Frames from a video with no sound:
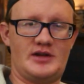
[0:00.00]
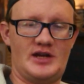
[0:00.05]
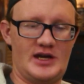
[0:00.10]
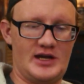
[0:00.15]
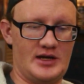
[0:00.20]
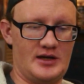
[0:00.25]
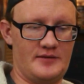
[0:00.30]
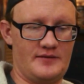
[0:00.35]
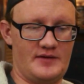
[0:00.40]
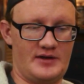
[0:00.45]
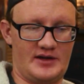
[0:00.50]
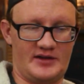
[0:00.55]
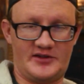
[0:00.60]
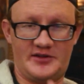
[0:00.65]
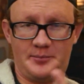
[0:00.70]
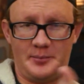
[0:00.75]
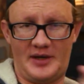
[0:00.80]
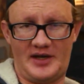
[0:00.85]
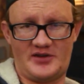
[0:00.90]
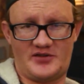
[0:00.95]
have an
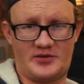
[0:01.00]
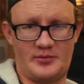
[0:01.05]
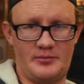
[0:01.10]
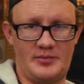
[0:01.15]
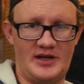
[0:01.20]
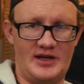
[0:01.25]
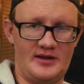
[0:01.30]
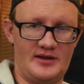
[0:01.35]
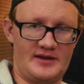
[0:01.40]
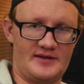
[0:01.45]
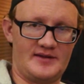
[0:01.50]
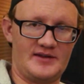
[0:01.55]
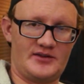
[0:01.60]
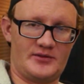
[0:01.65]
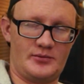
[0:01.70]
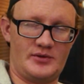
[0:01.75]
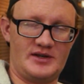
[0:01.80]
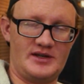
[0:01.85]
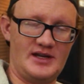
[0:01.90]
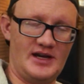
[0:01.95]
expansion bay like
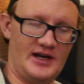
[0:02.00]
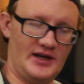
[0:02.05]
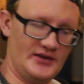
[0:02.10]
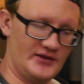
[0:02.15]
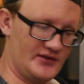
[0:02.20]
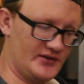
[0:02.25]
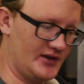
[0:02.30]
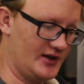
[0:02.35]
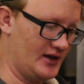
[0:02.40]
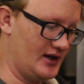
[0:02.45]
this one does.